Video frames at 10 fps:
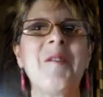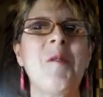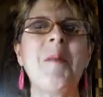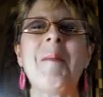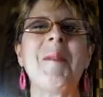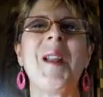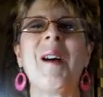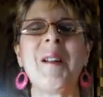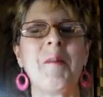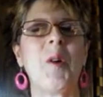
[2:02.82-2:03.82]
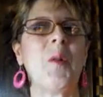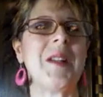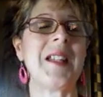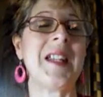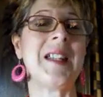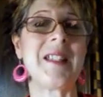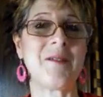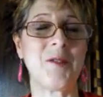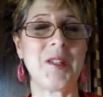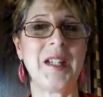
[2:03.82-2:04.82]
remember now anymore what's his
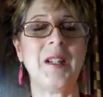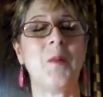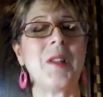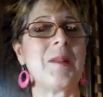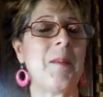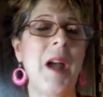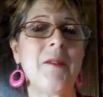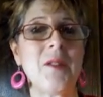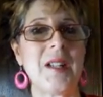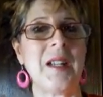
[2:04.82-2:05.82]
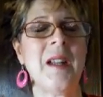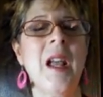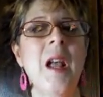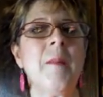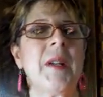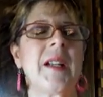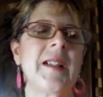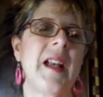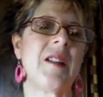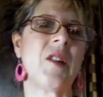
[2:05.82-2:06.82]
routine and what's my routine, because
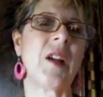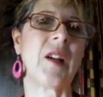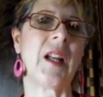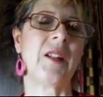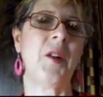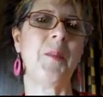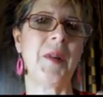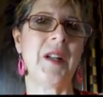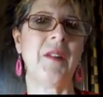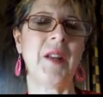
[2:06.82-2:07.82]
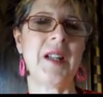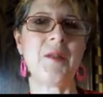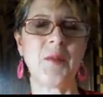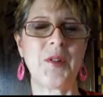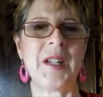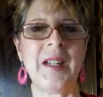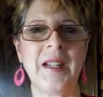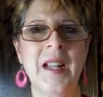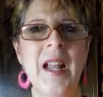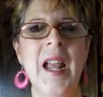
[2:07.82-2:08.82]
I took a little bit of his routine
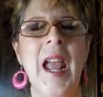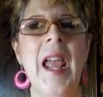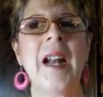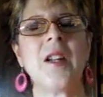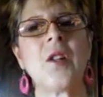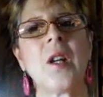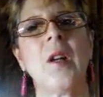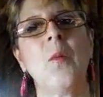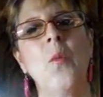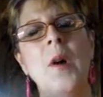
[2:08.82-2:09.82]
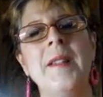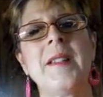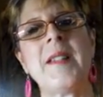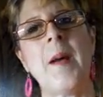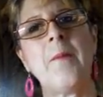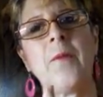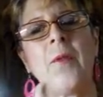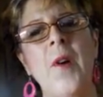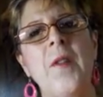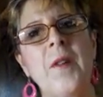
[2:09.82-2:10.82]
and I took it one step
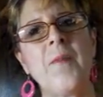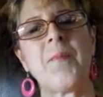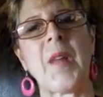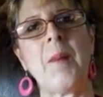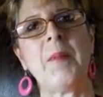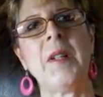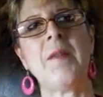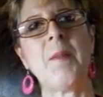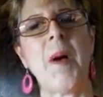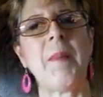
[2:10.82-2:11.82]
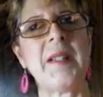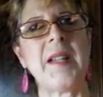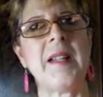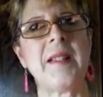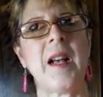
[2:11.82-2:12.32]
further. I believe the puppet says,